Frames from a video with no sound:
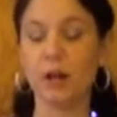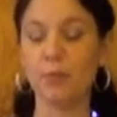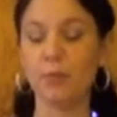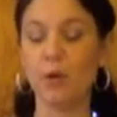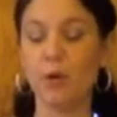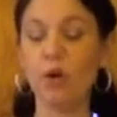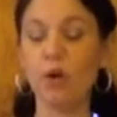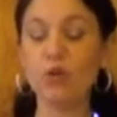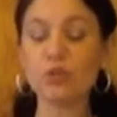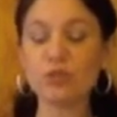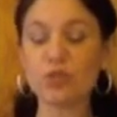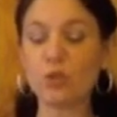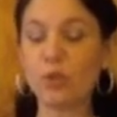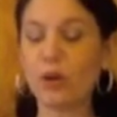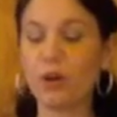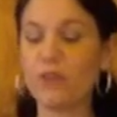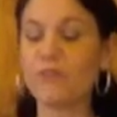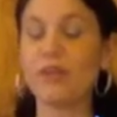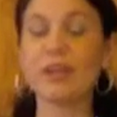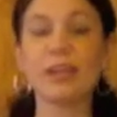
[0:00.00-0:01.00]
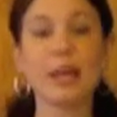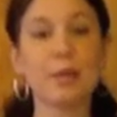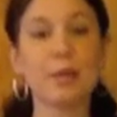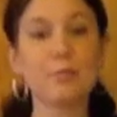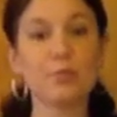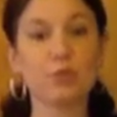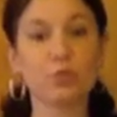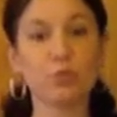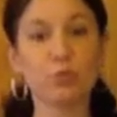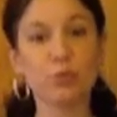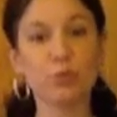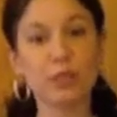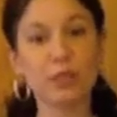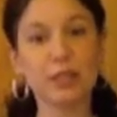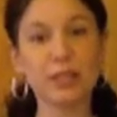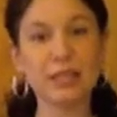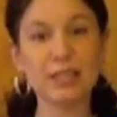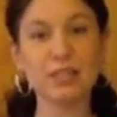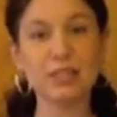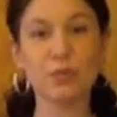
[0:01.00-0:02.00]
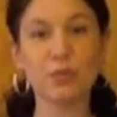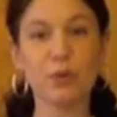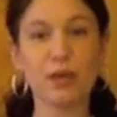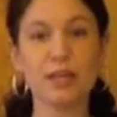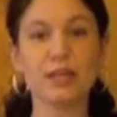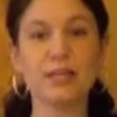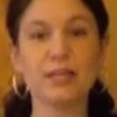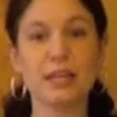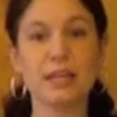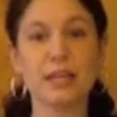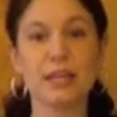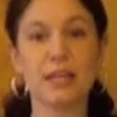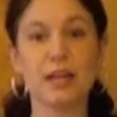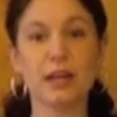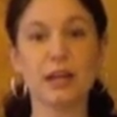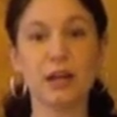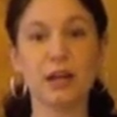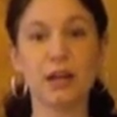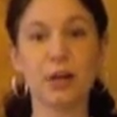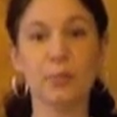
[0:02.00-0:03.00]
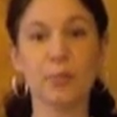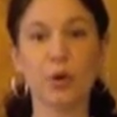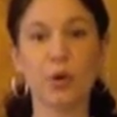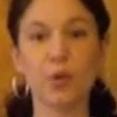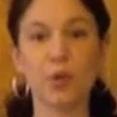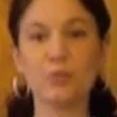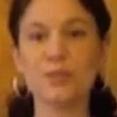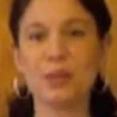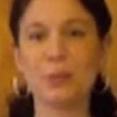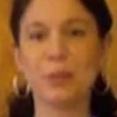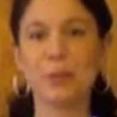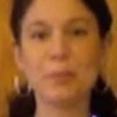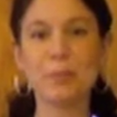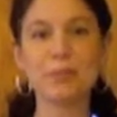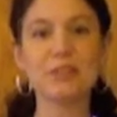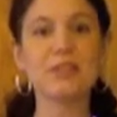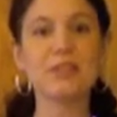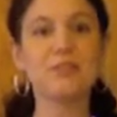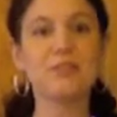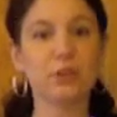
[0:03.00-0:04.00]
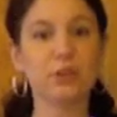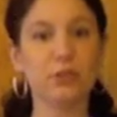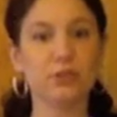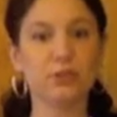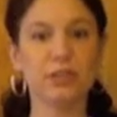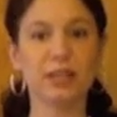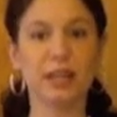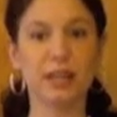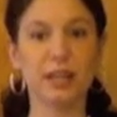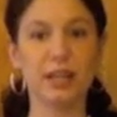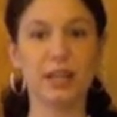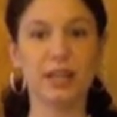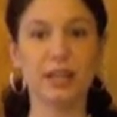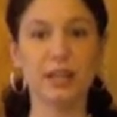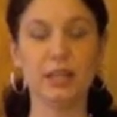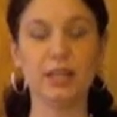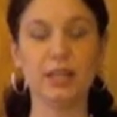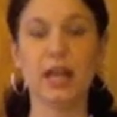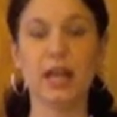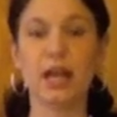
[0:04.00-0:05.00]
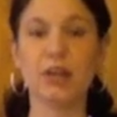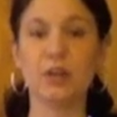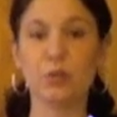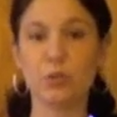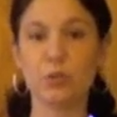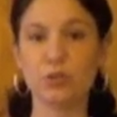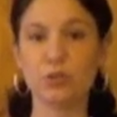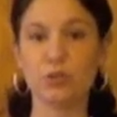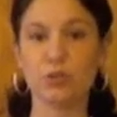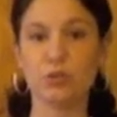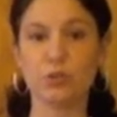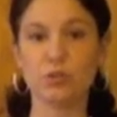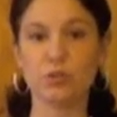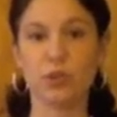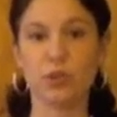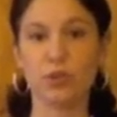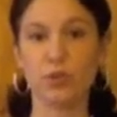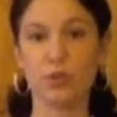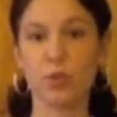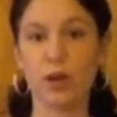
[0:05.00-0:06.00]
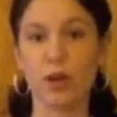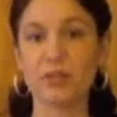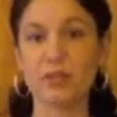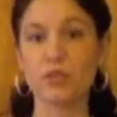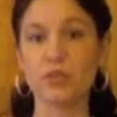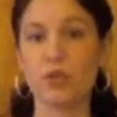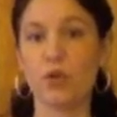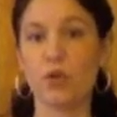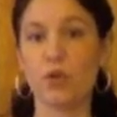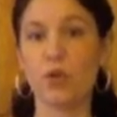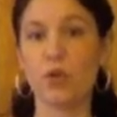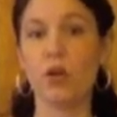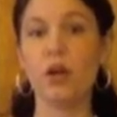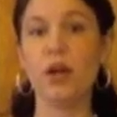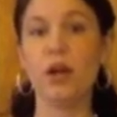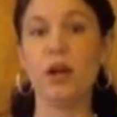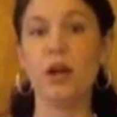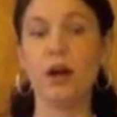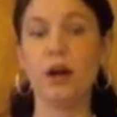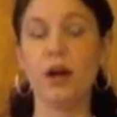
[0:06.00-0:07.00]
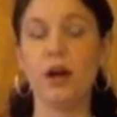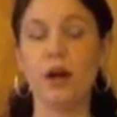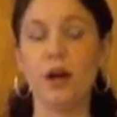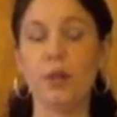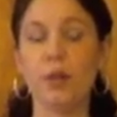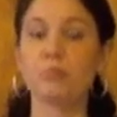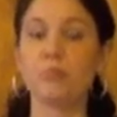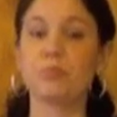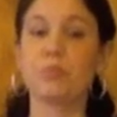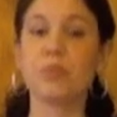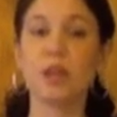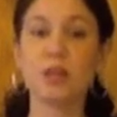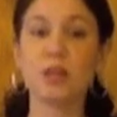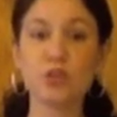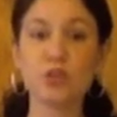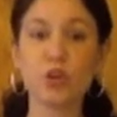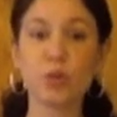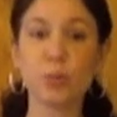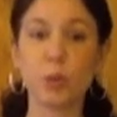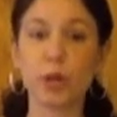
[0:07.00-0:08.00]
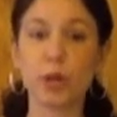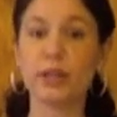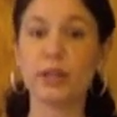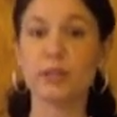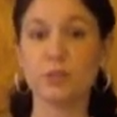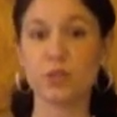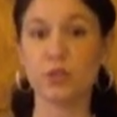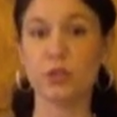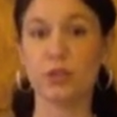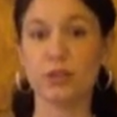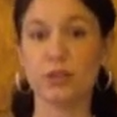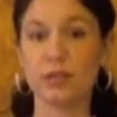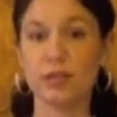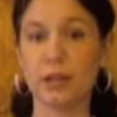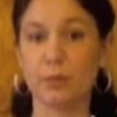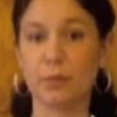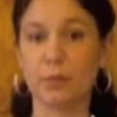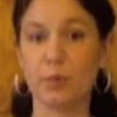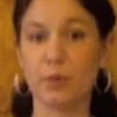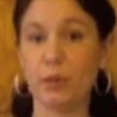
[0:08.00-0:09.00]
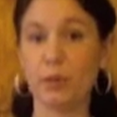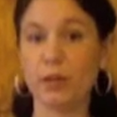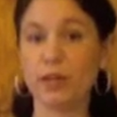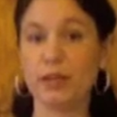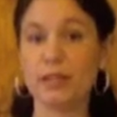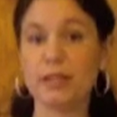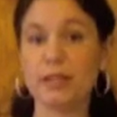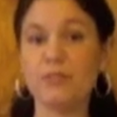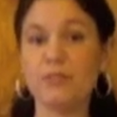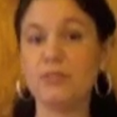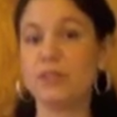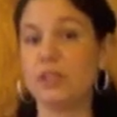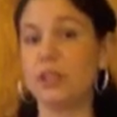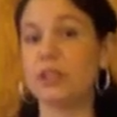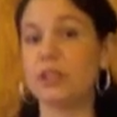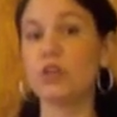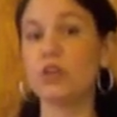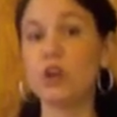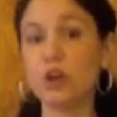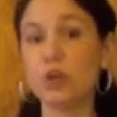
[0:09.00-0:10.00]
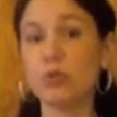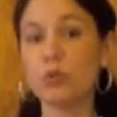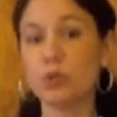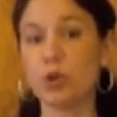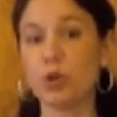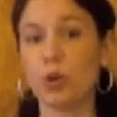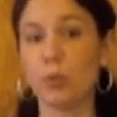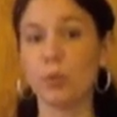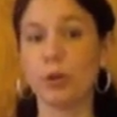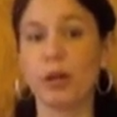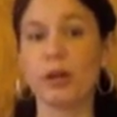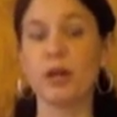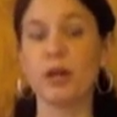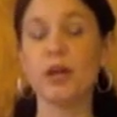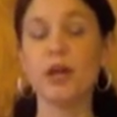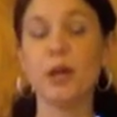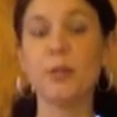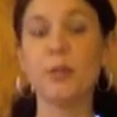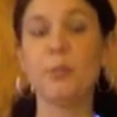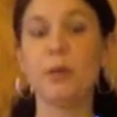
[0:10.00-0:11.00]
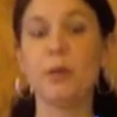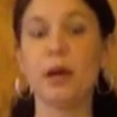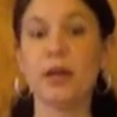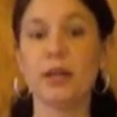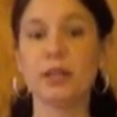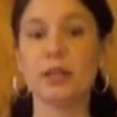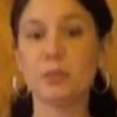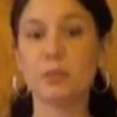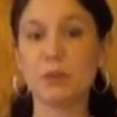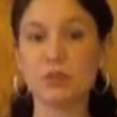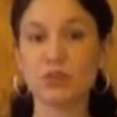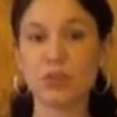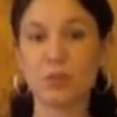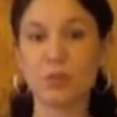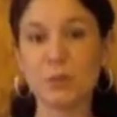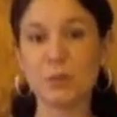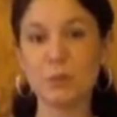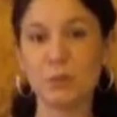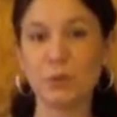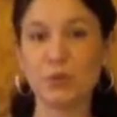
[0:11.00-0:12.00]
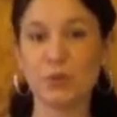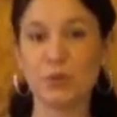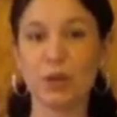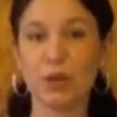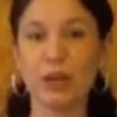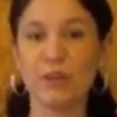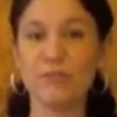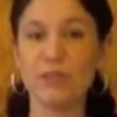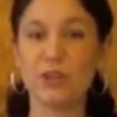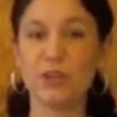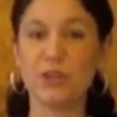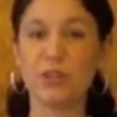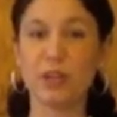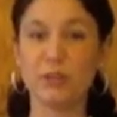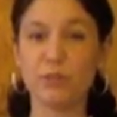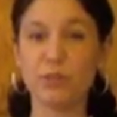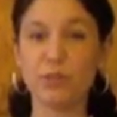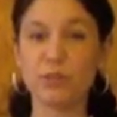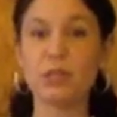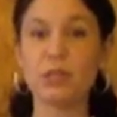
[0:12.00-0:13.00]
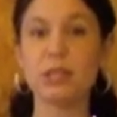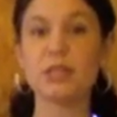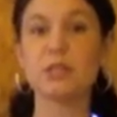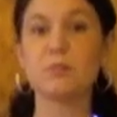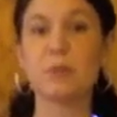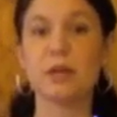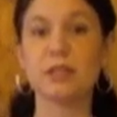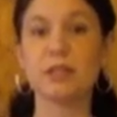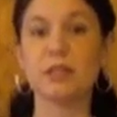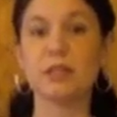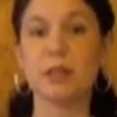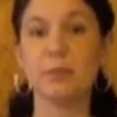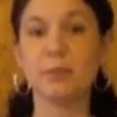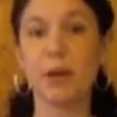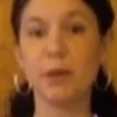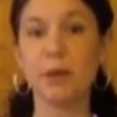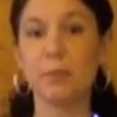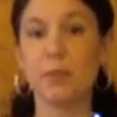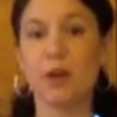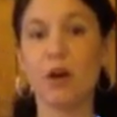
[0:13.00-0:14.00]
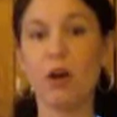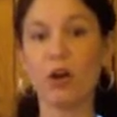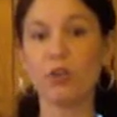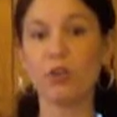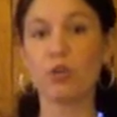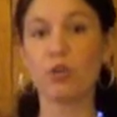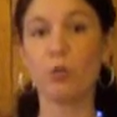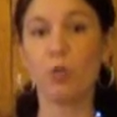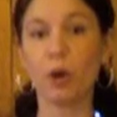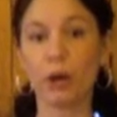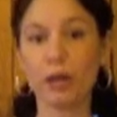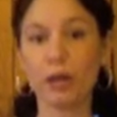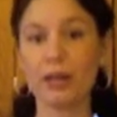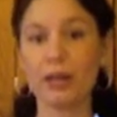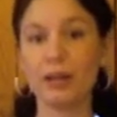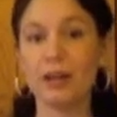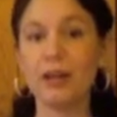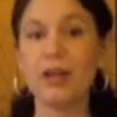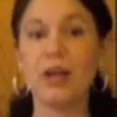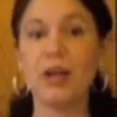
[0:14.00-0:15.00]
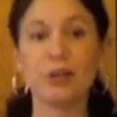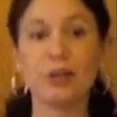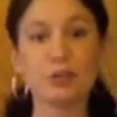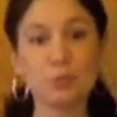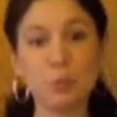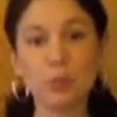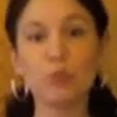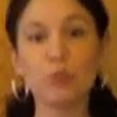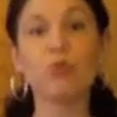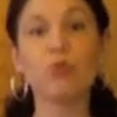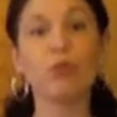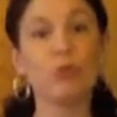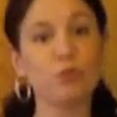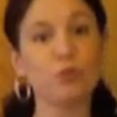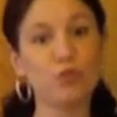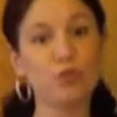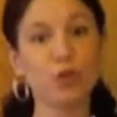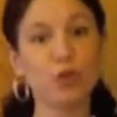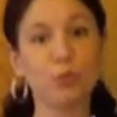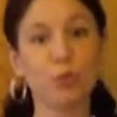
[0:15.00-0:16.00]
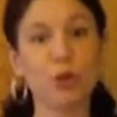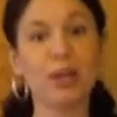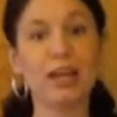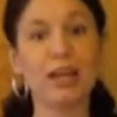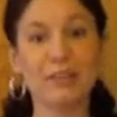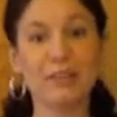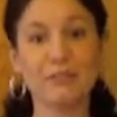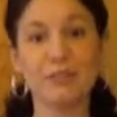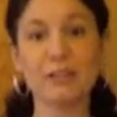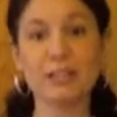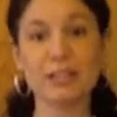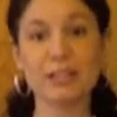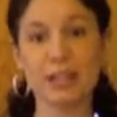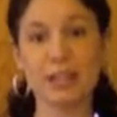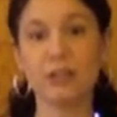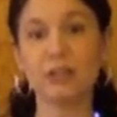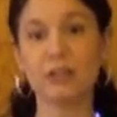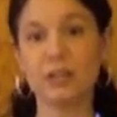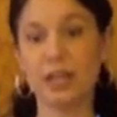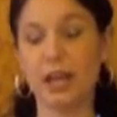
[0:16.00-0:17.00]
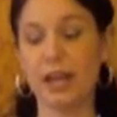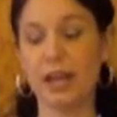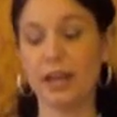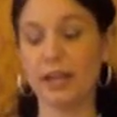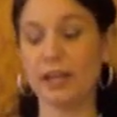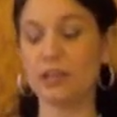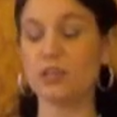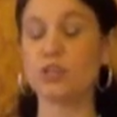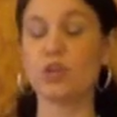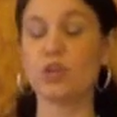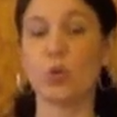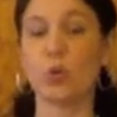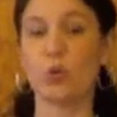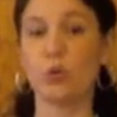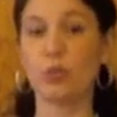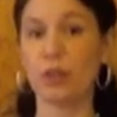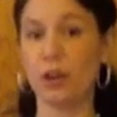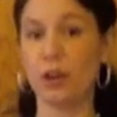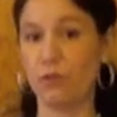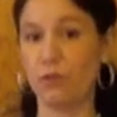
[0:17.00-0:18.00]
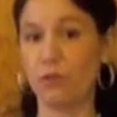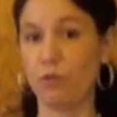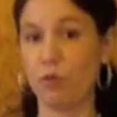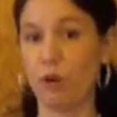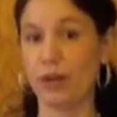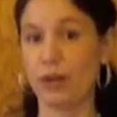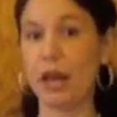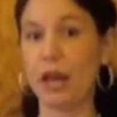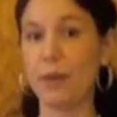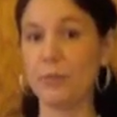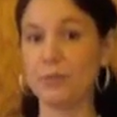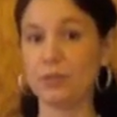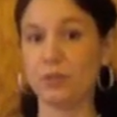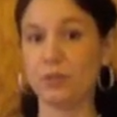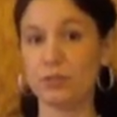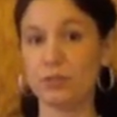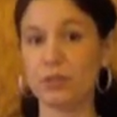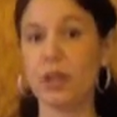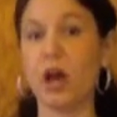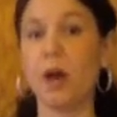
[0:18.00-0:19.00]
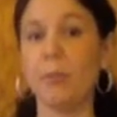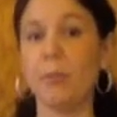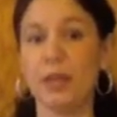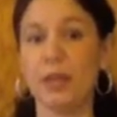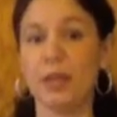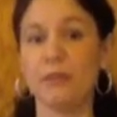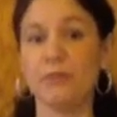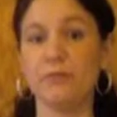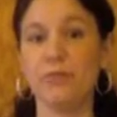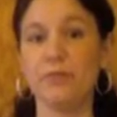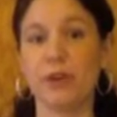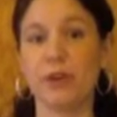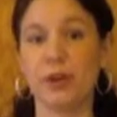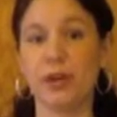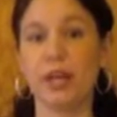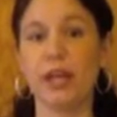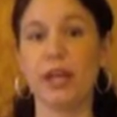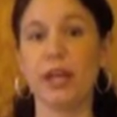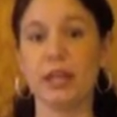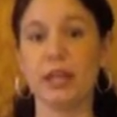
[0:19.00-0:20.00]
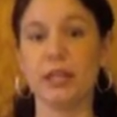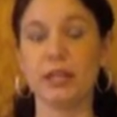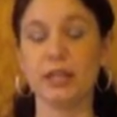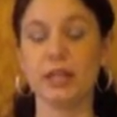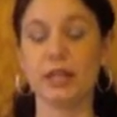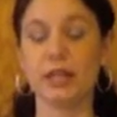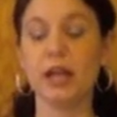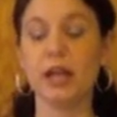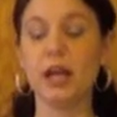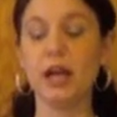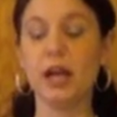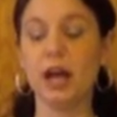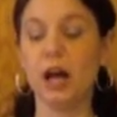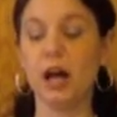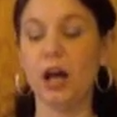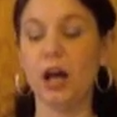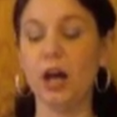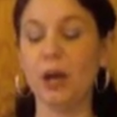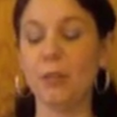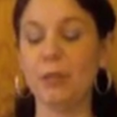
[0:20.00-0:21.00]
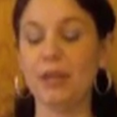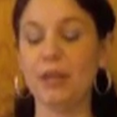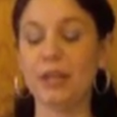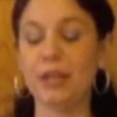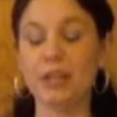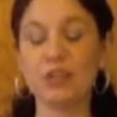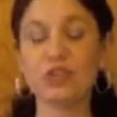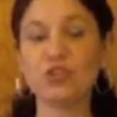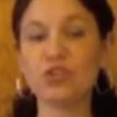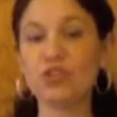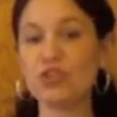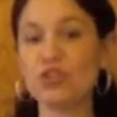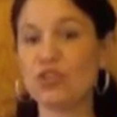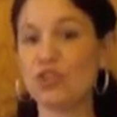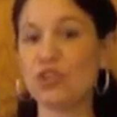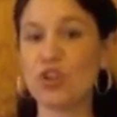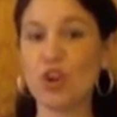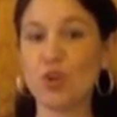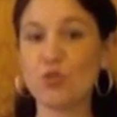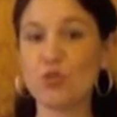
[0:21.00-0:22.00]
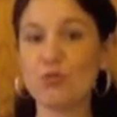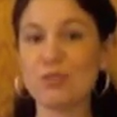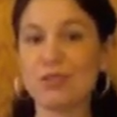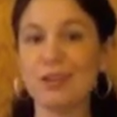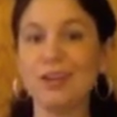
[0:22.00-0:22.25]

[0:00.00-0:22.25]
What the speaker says: Also, I find capsules a really easy way to take herbs that might be difficult to get in adequate doses otherwise. So turmeric is a good example. We can definitely cook with turmeric, but especially if people don't have very diverse taste buds, it might be hard to work in a spoonful of turmeric every single day, and so therefore capsules come in very handy. It is good to note